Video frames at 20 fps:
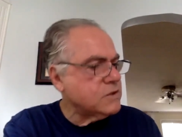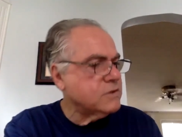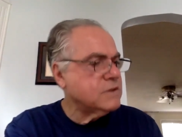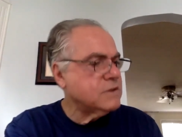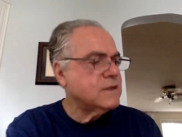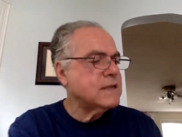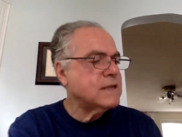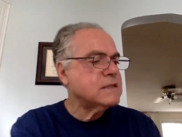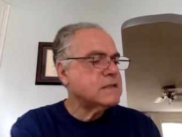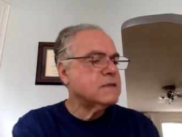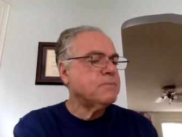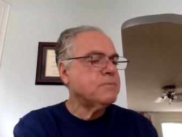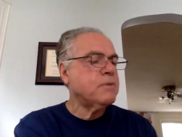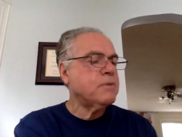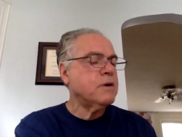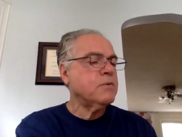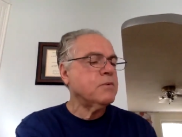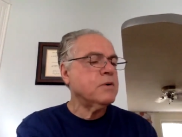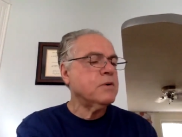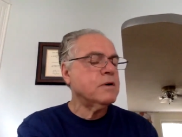See, that's the
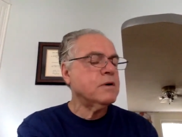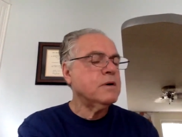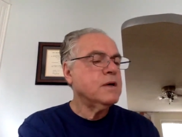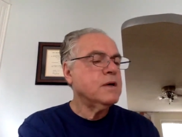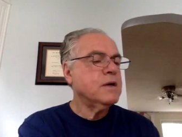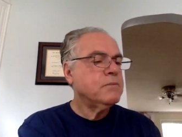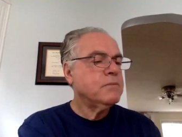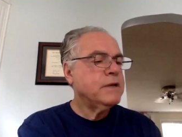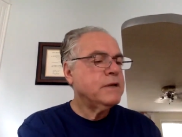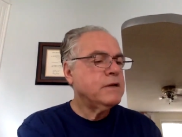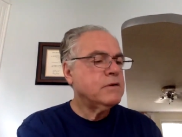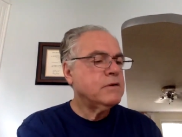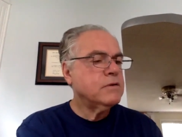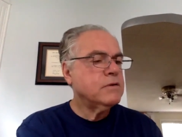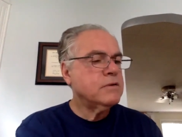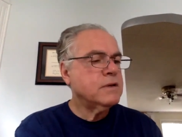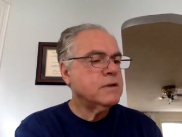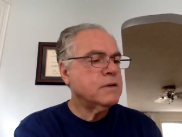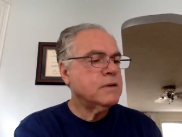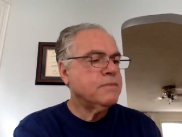part where Plato
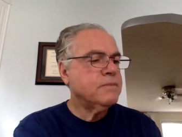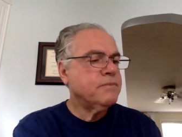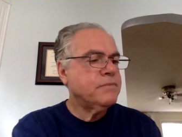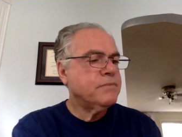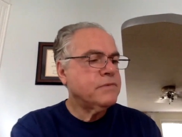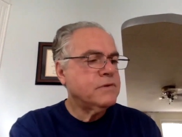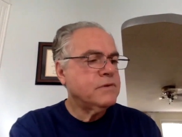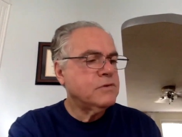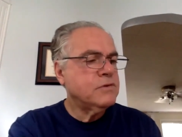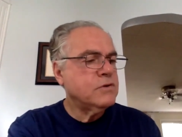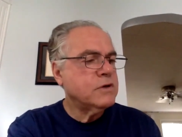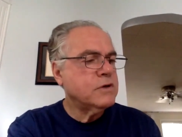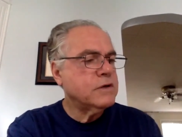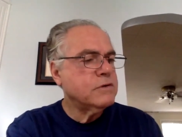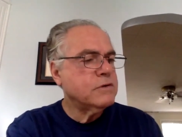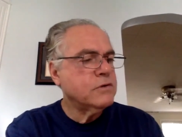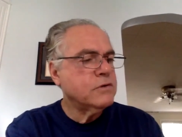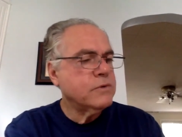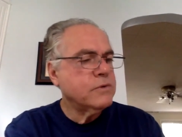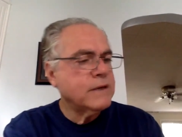um, took
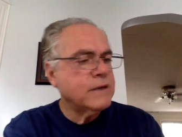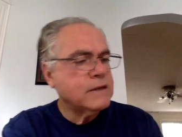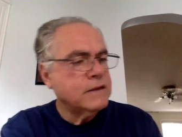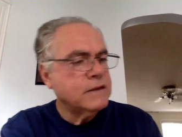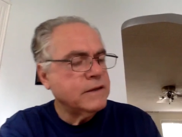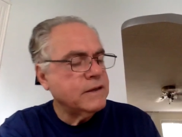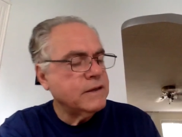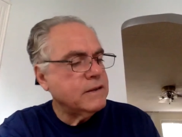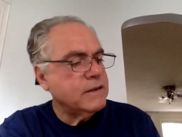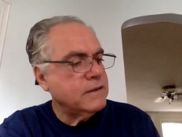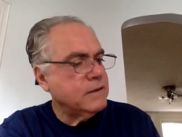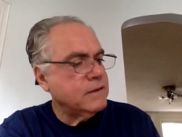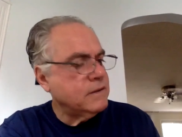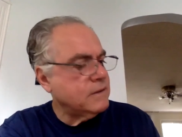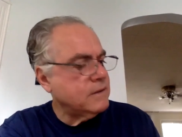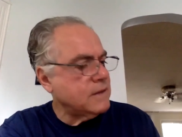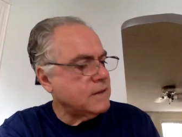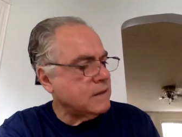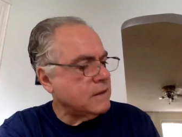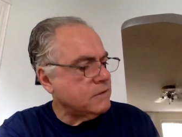it directly uh,
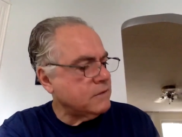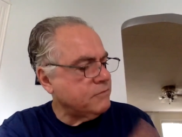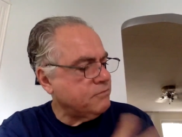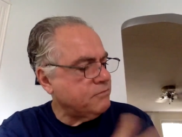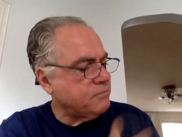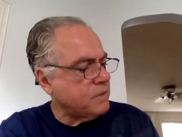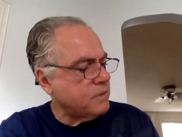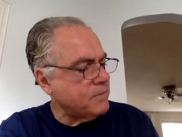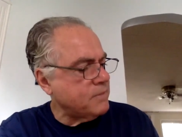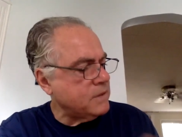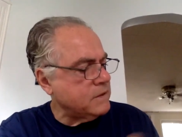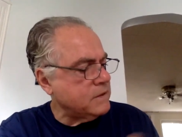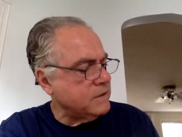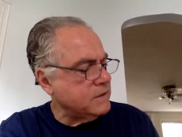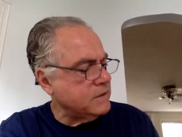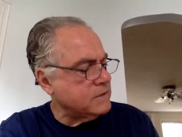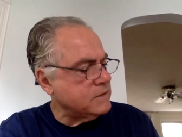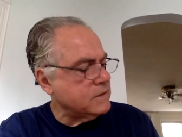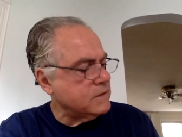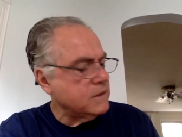out of
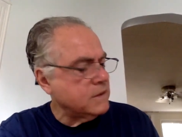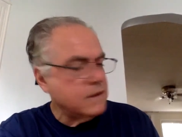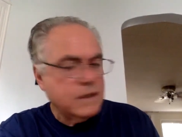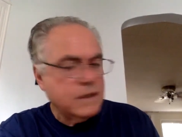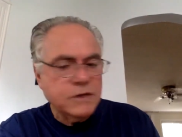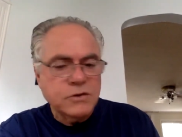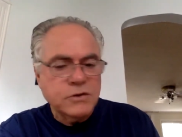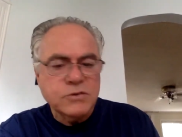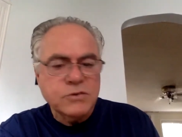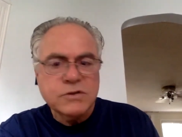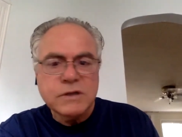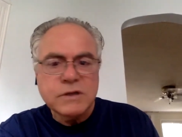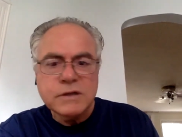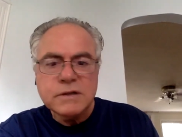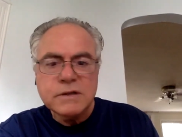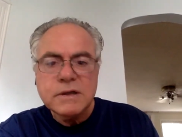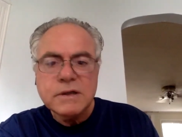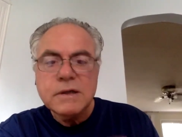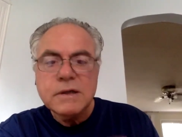Parmenides and used it